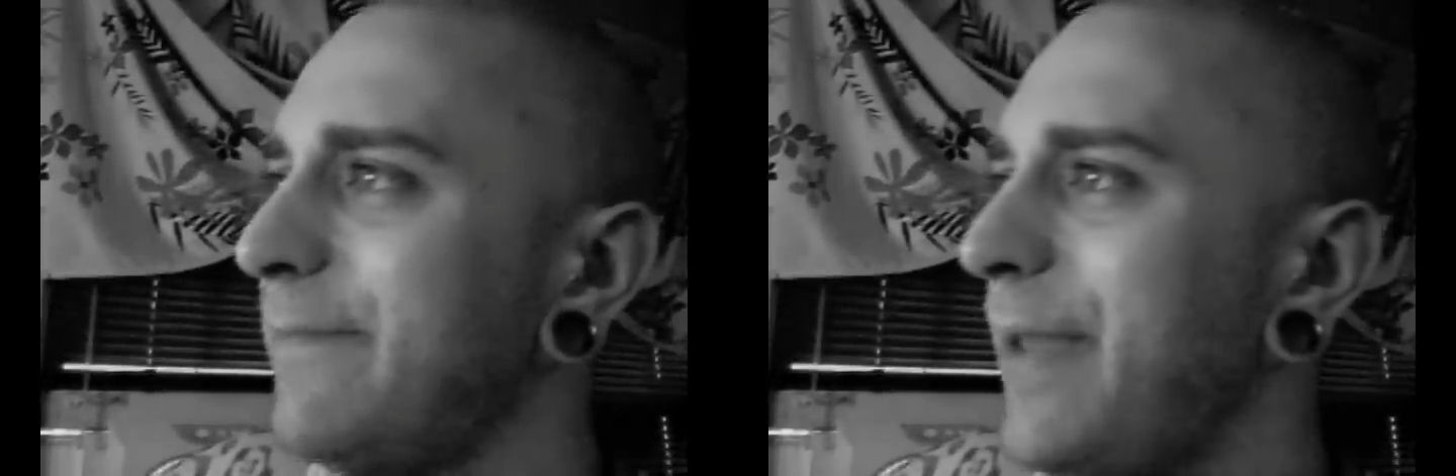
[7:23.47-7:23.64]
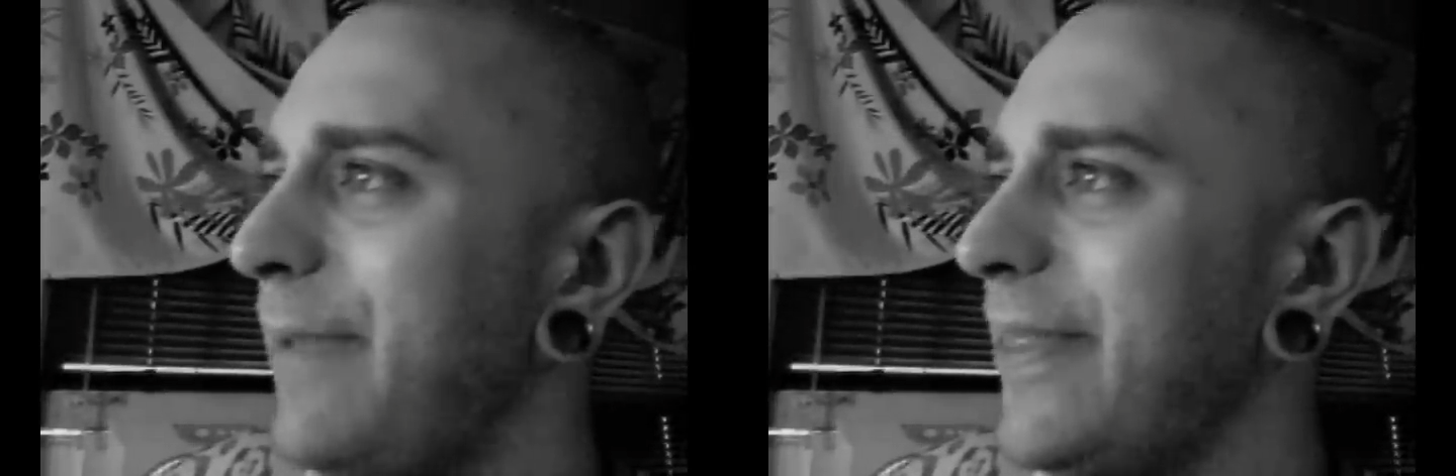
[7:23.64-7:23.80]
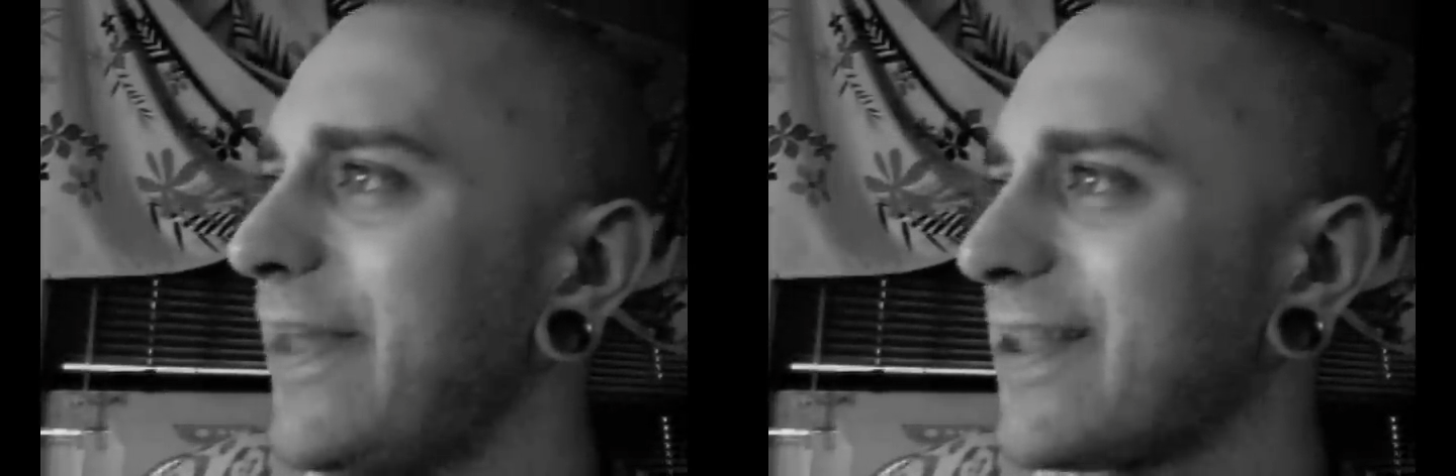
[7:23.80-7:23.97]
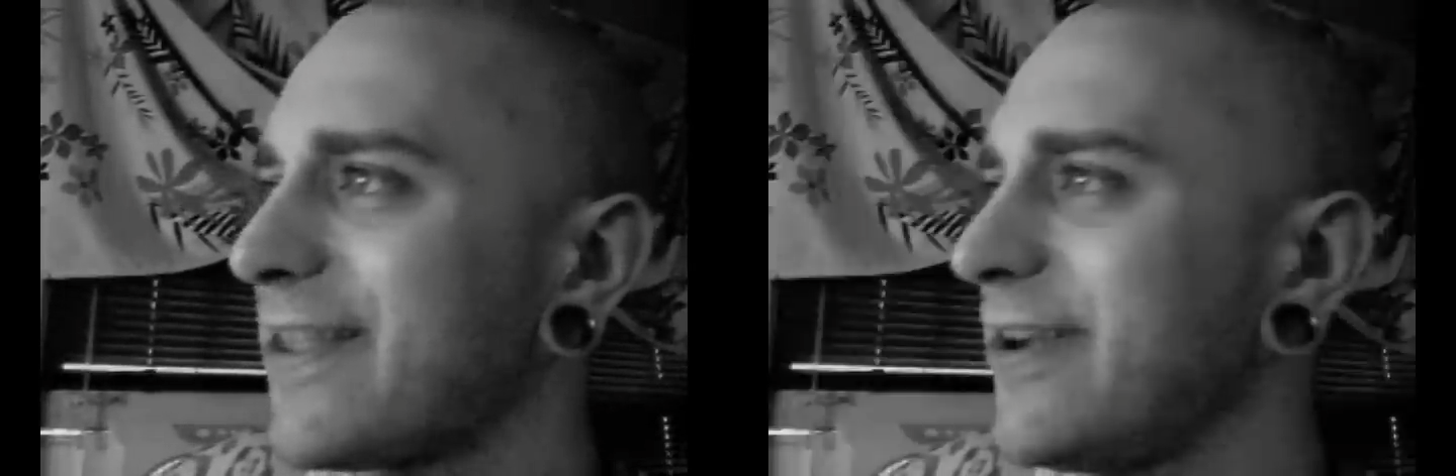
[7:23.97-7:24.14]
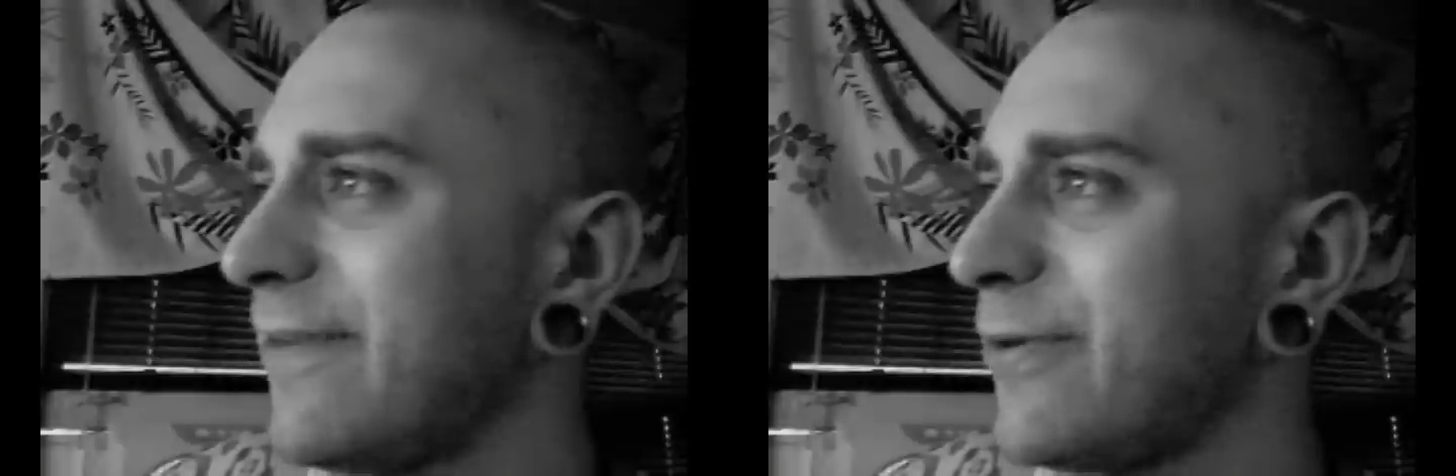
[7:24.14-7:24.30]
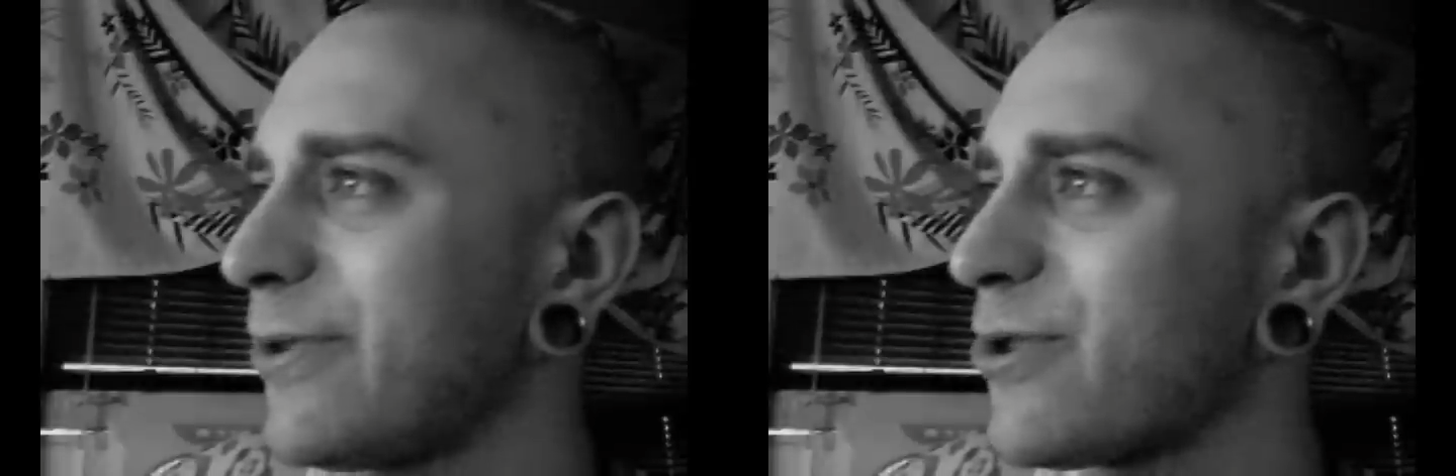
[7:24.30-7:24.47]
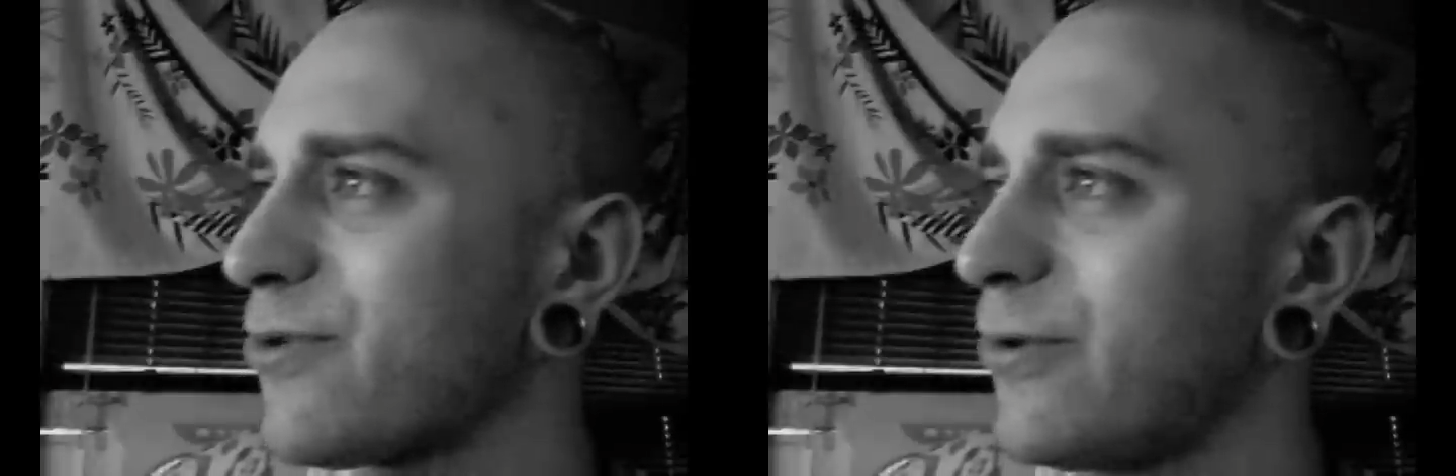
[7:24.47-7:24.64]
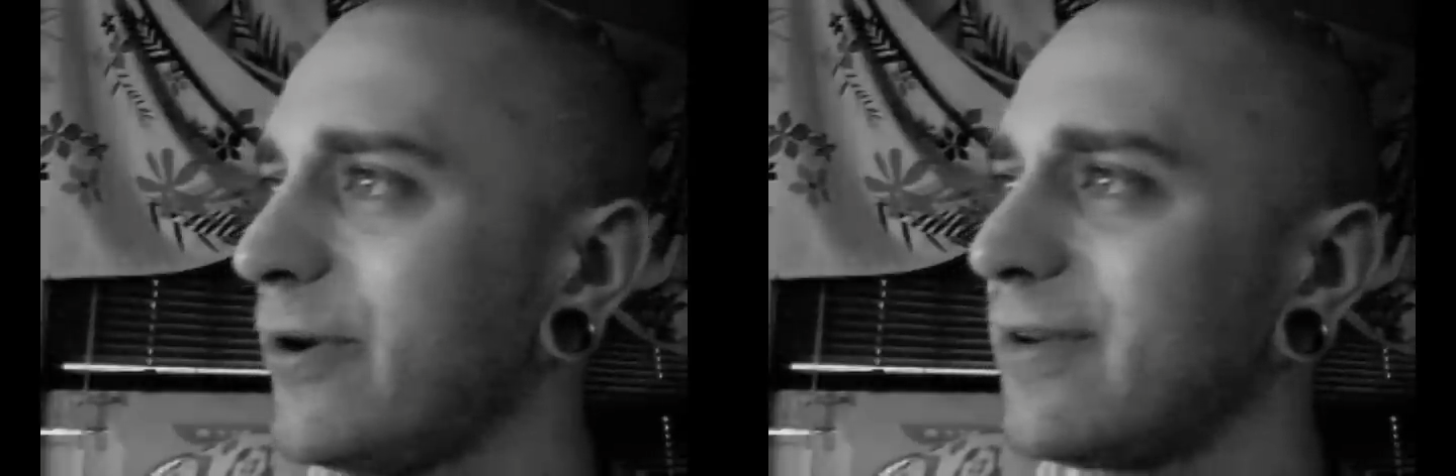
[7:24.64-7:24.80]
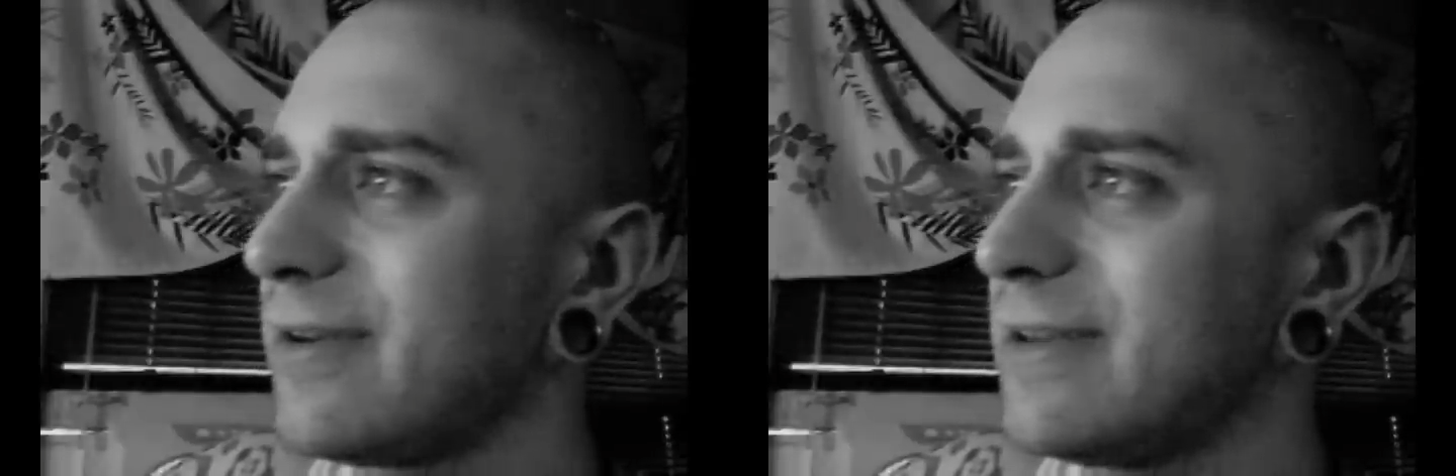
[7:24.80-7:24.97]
Maybe that's a different sort.